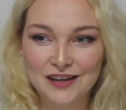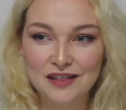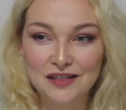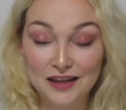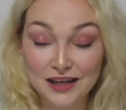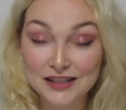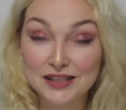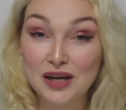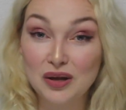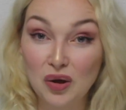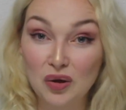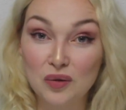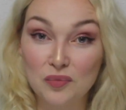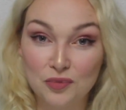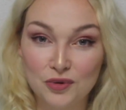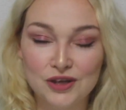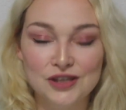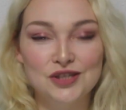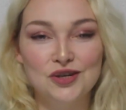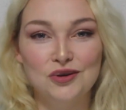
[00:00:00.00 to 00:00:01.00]
there's a lot of
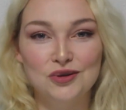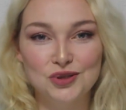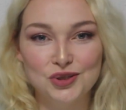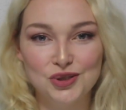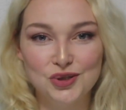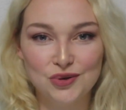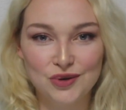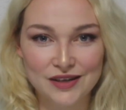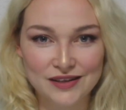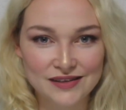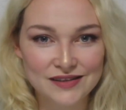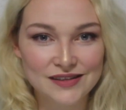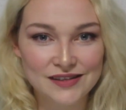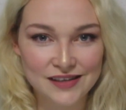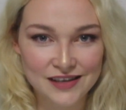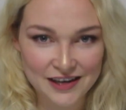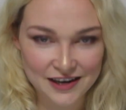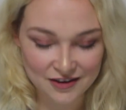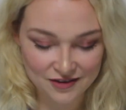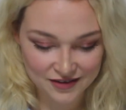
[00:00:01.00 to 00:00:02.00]
pressure on
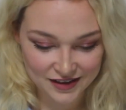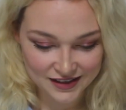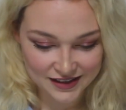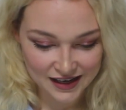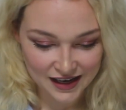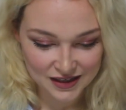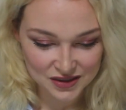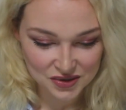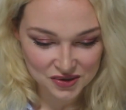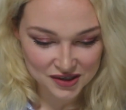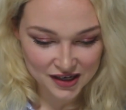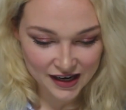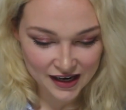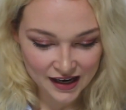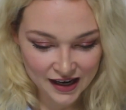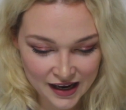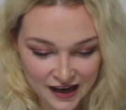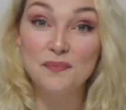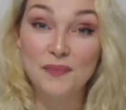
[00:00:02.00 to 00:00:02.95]
students here in this country.